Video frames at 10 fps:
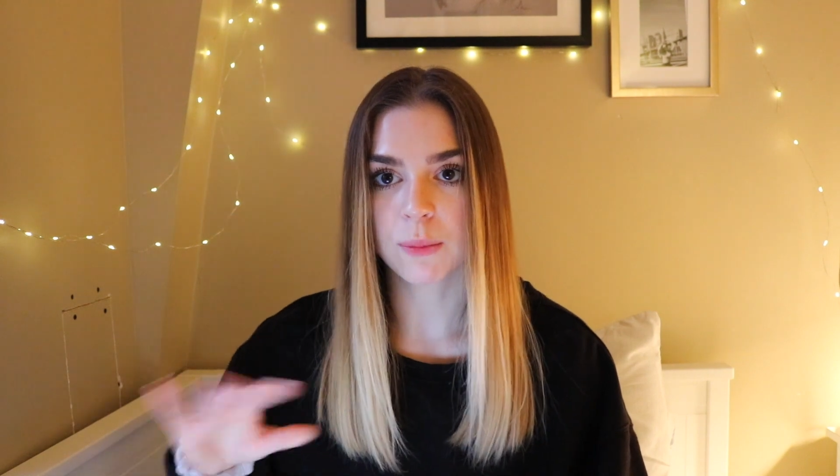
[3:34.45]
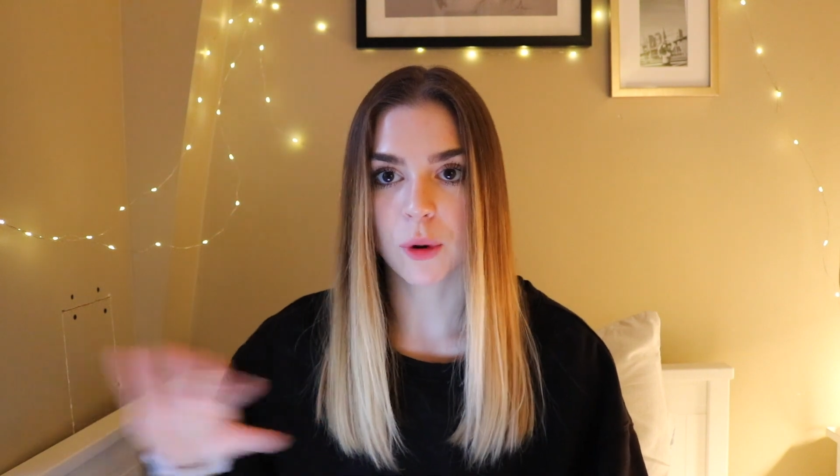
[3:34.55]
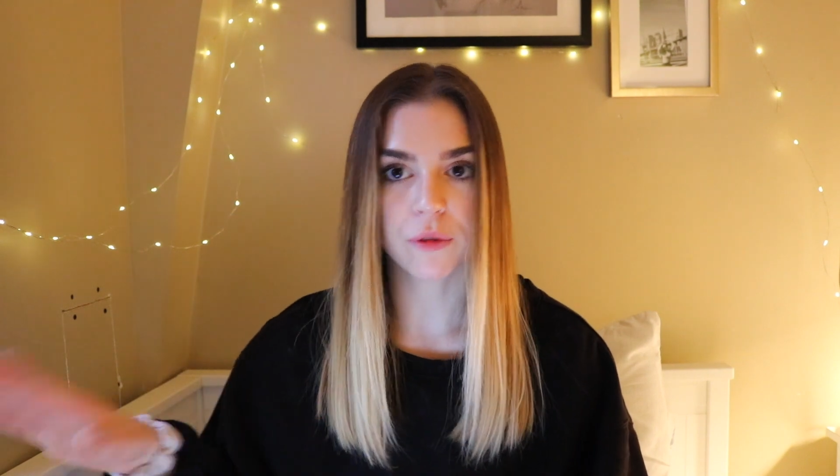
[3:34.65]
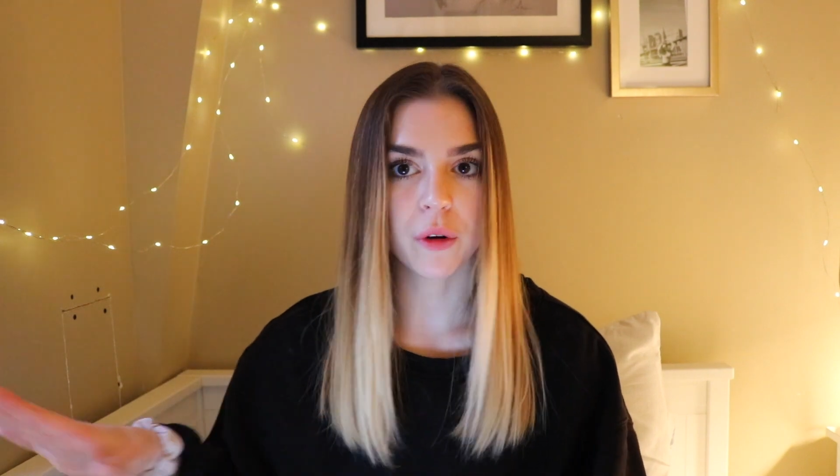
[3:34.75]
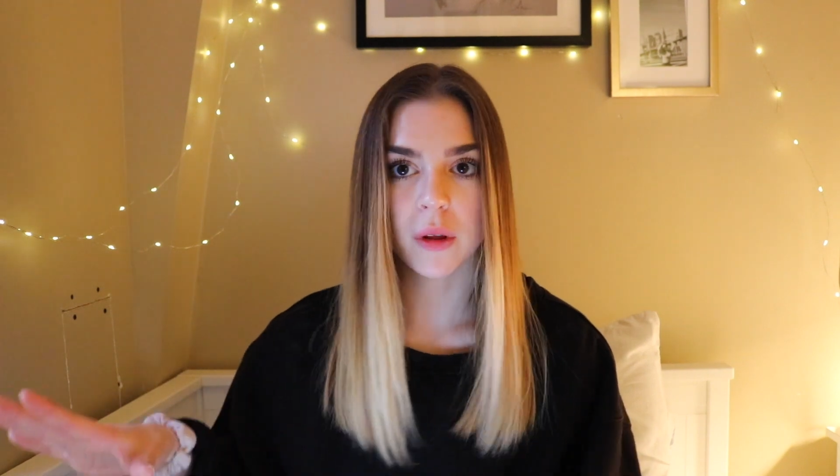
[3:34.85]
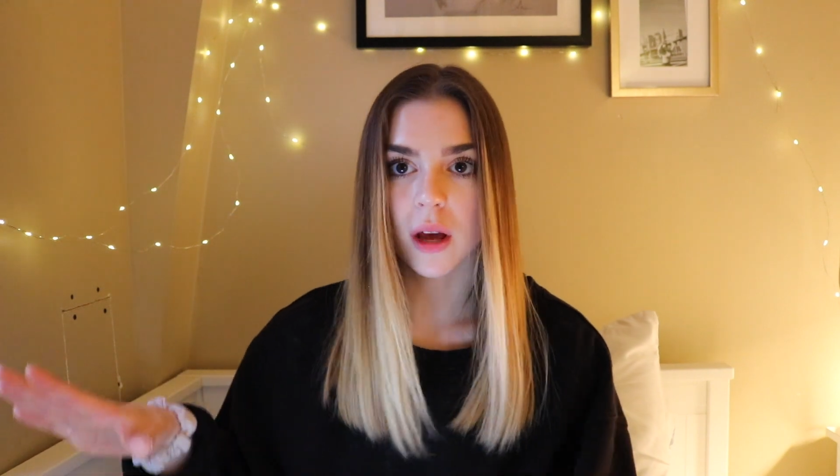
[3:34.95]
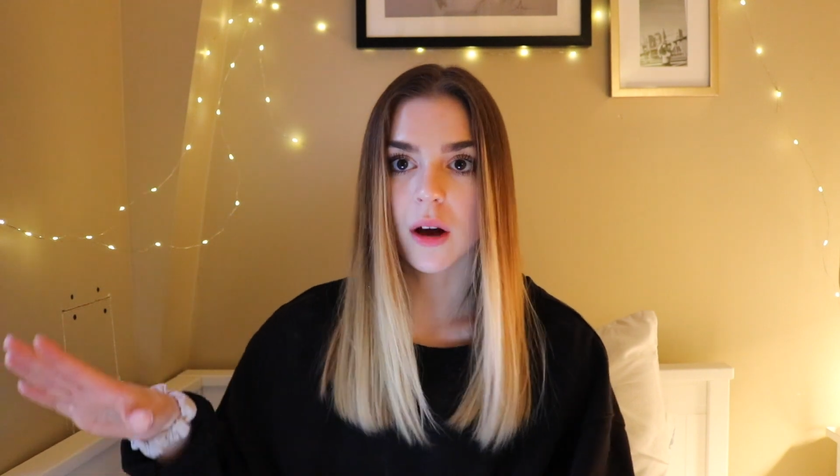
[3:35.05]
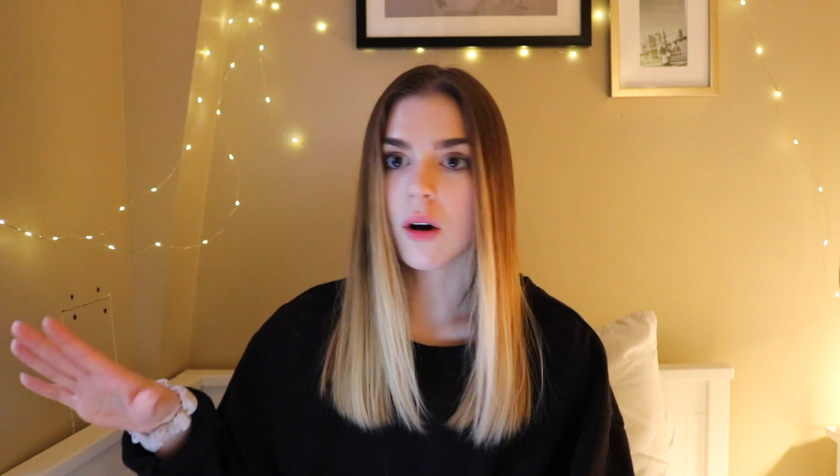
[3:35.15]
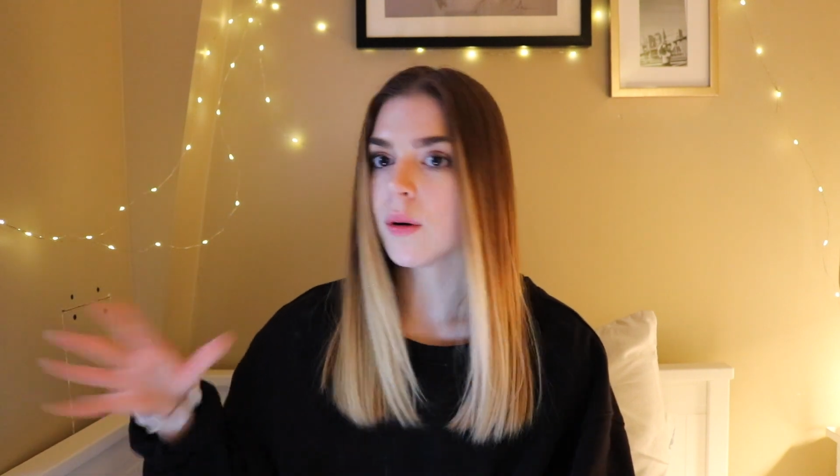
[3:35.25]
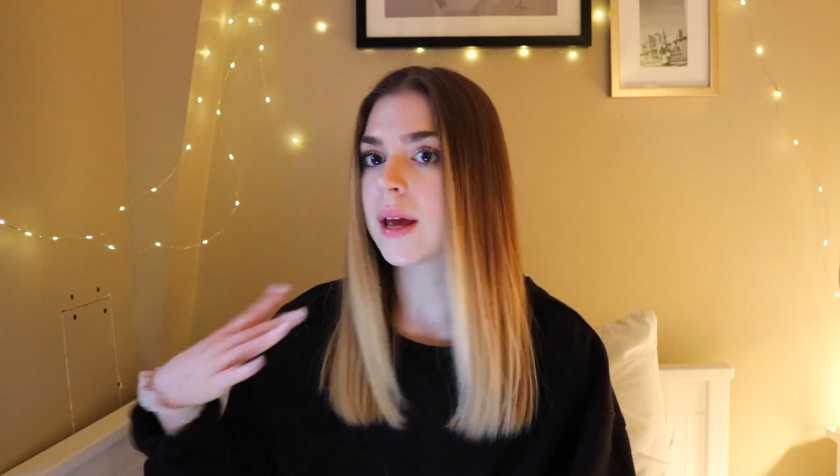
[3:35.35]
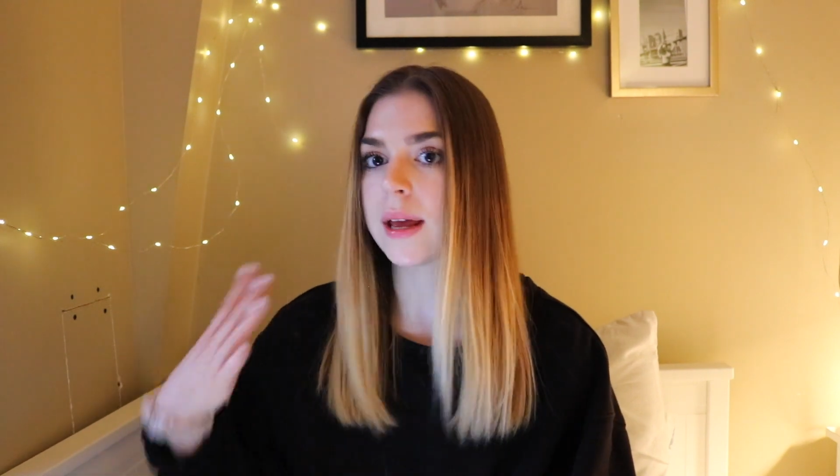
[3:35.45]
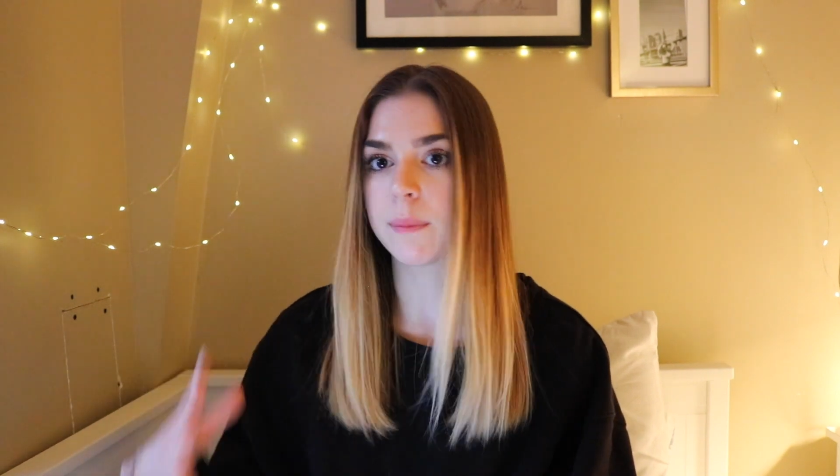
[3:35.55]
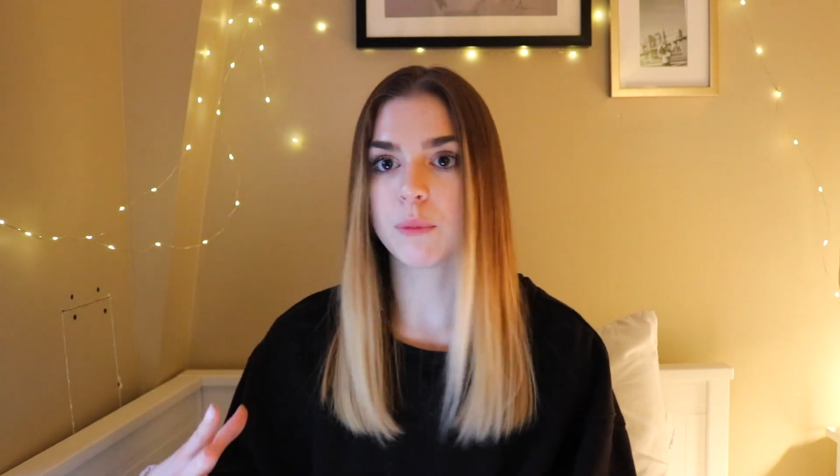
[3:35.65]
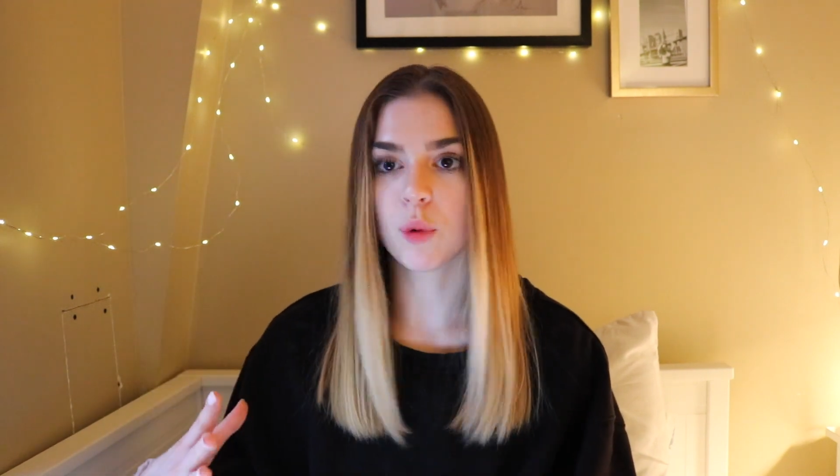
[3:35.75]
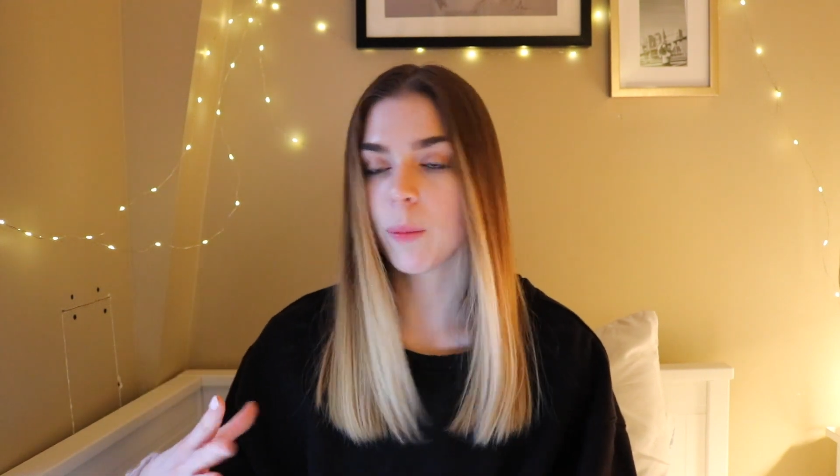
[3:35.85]
Portfolio, it
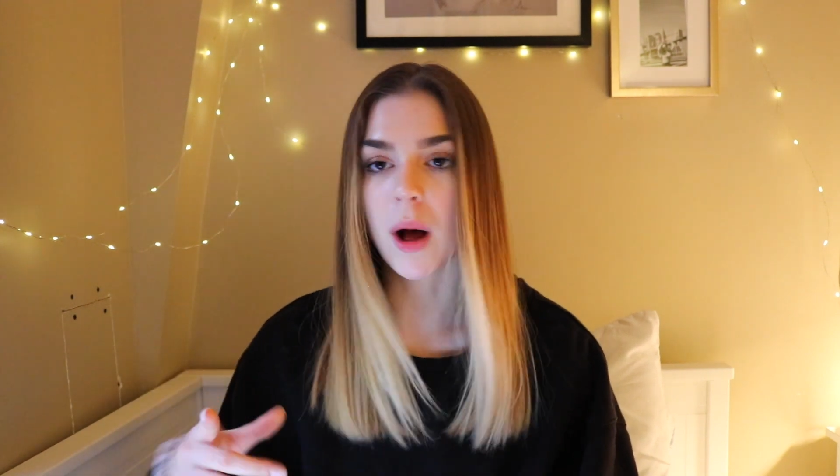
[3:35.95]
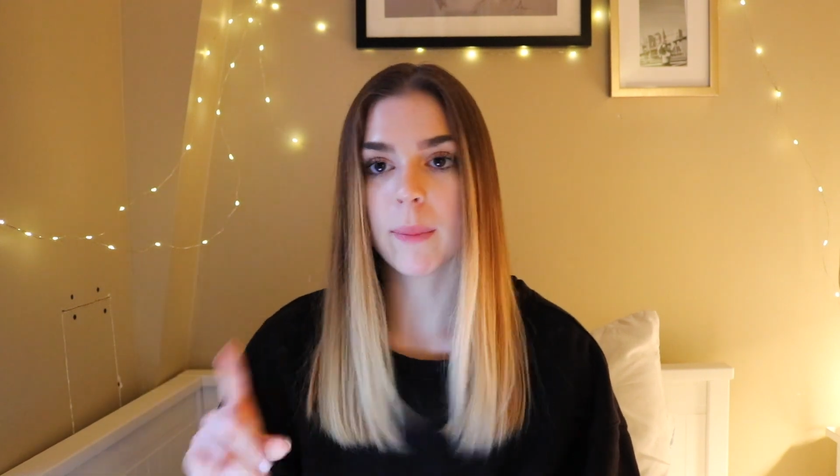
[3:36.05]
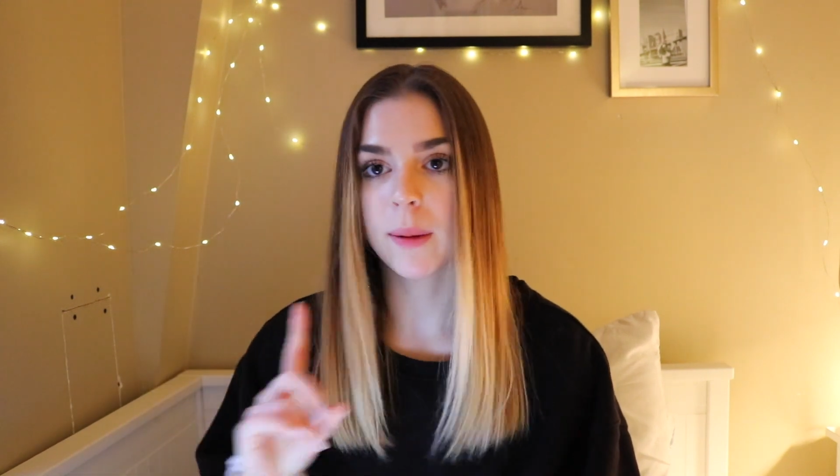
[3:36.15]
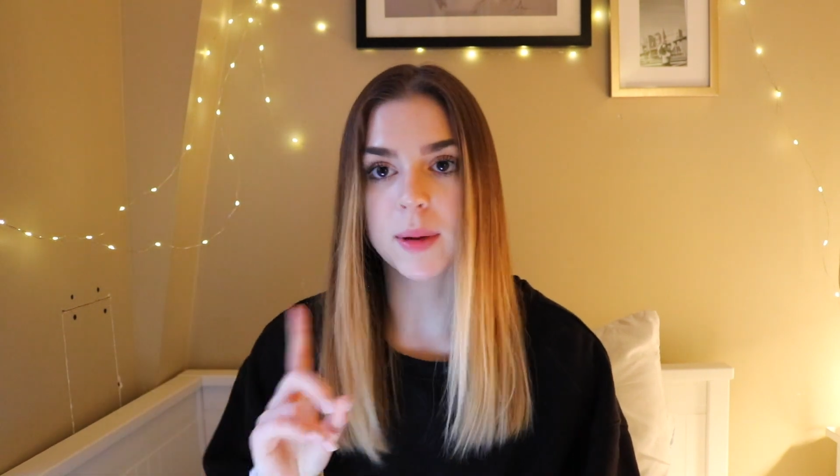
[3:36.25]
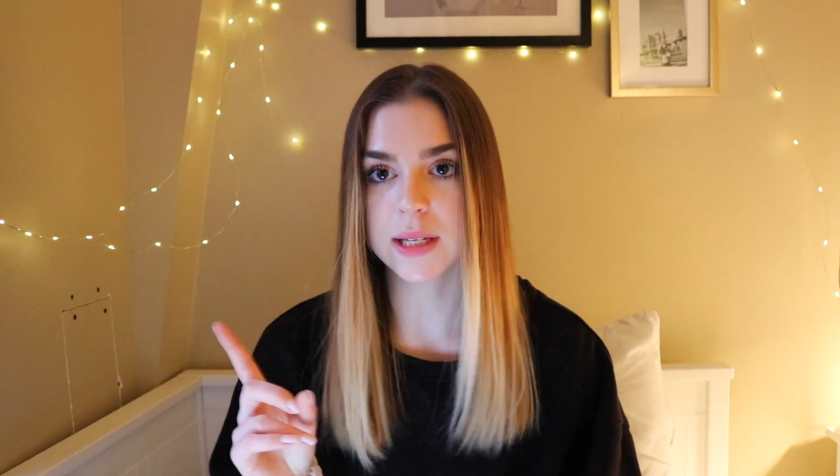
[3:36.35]
will pop up.